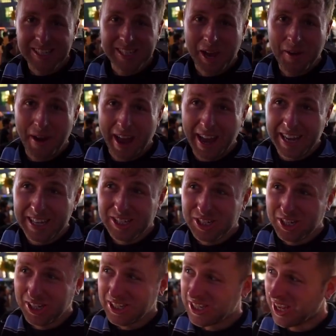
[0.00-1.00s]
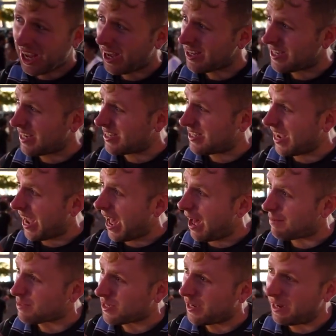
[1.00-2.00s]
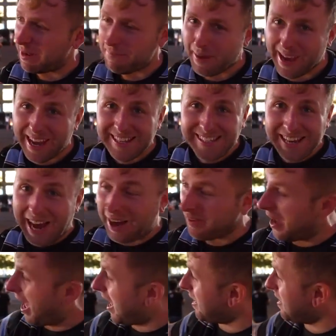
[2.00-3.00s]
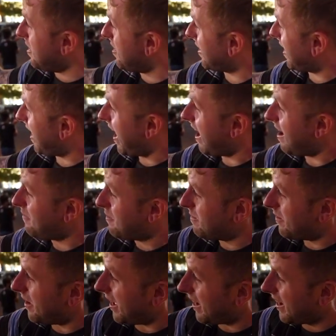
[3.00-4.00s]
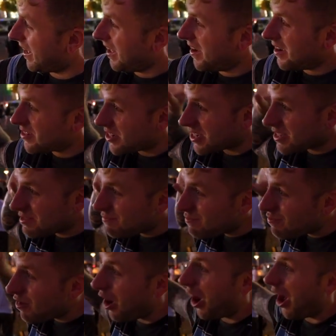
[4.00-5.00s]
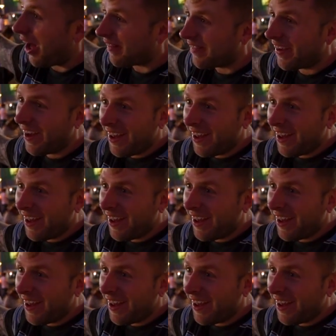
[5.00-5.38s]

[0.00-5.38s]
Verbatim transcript: So it's just started to absolutely tear it down, and look at everybody just run.